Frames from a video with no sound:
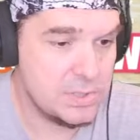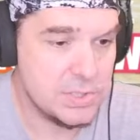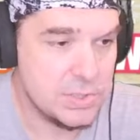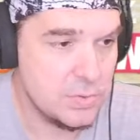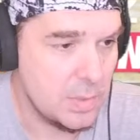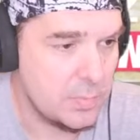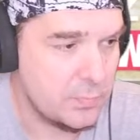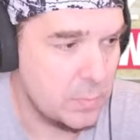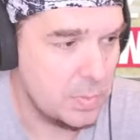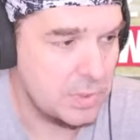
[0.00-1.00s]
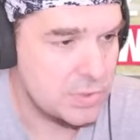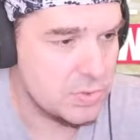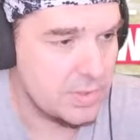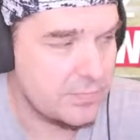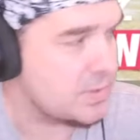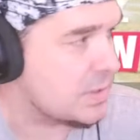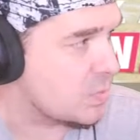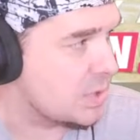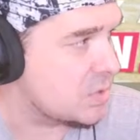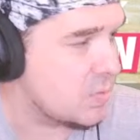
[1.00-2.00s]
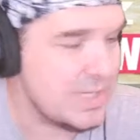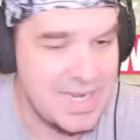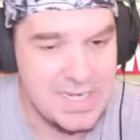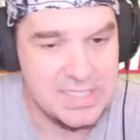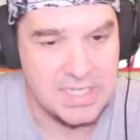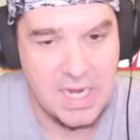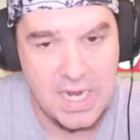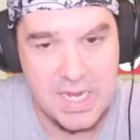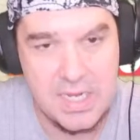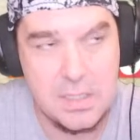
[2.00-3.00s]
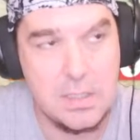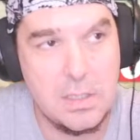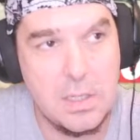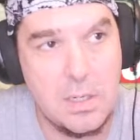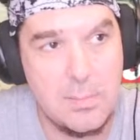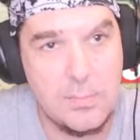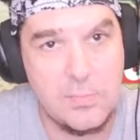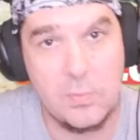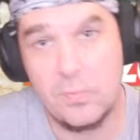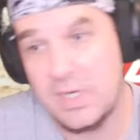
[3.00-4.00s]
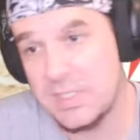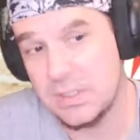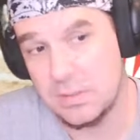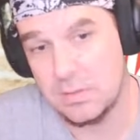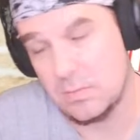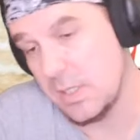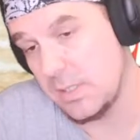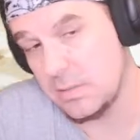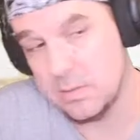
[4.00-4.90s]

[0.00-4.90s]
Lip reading: to tune up a Formula Drift 328i for racing, right?